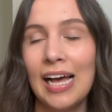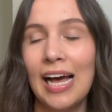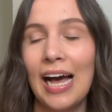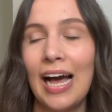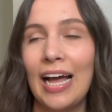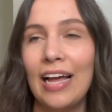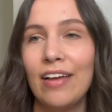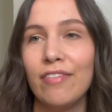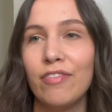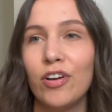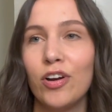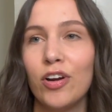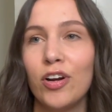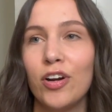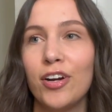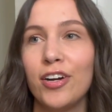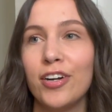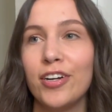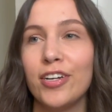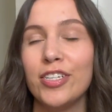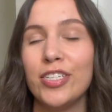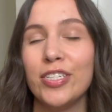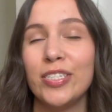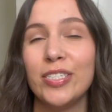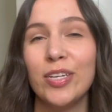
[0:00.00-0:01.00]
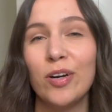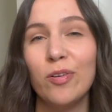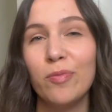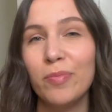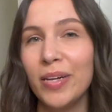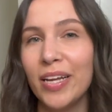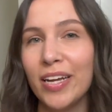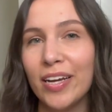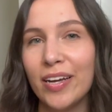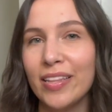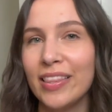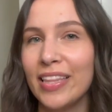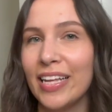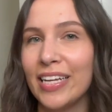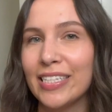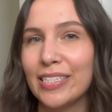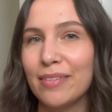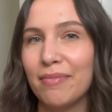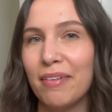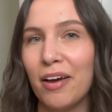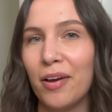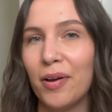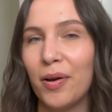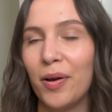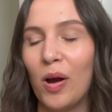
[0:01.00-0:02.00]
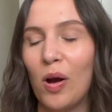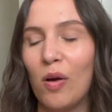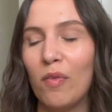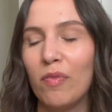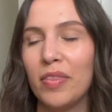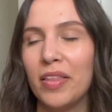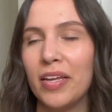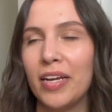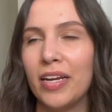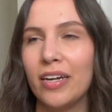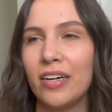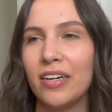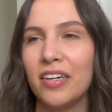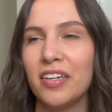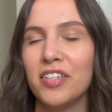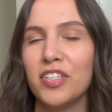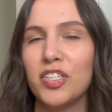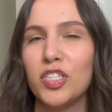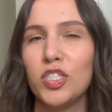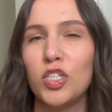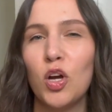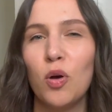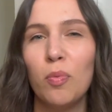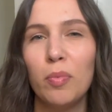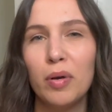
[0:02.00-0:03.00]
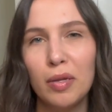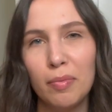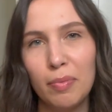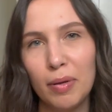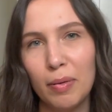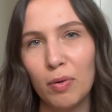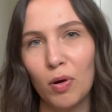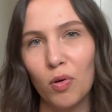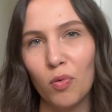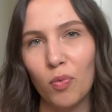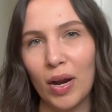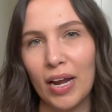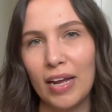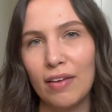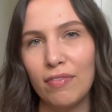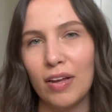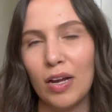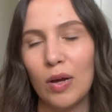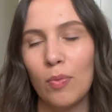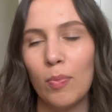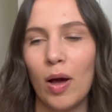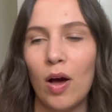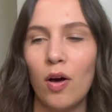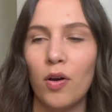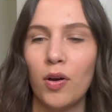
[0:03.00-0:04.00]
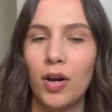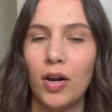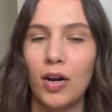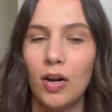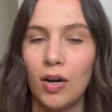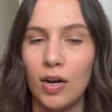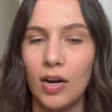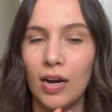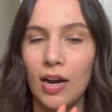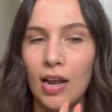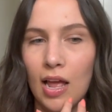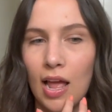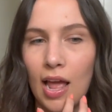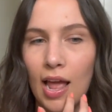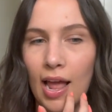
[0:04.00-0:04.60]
I've heard so many good things about her over the years, so many people raving about her.